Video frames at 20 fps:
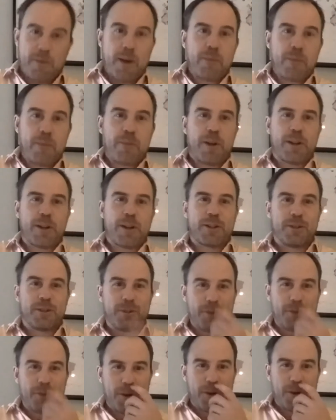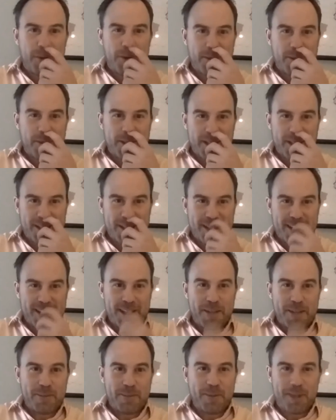my personal copy, which I just
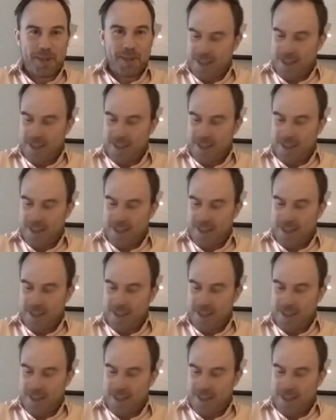keep.